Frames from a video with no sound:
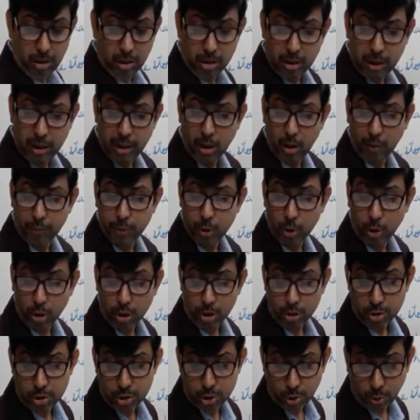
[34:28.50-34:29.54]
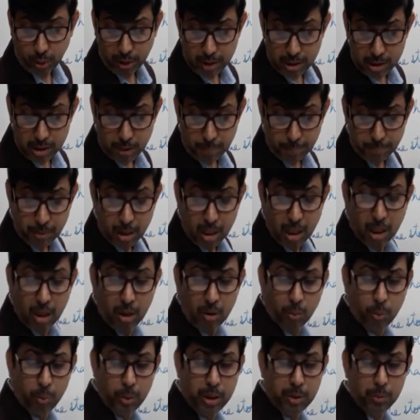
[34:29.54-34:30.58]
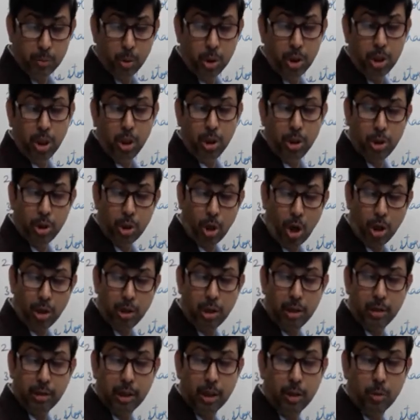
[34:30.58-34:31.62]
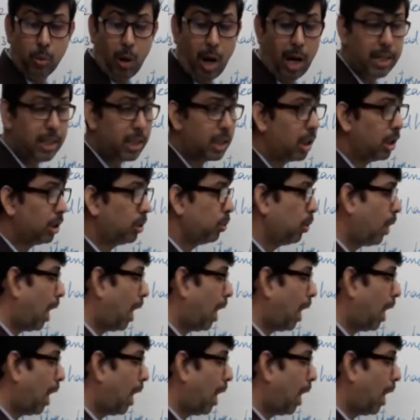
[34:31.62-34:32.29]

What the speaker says: thing of your choice. We would not require to